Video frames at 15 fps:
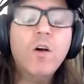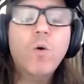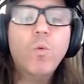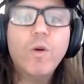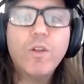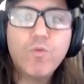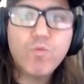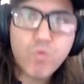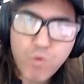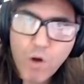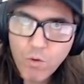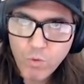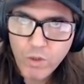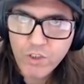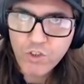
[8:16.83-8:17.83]
with
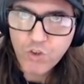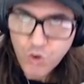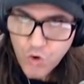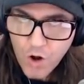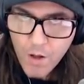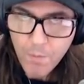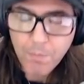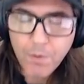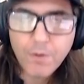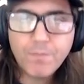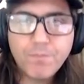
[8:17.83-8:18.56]
with Trump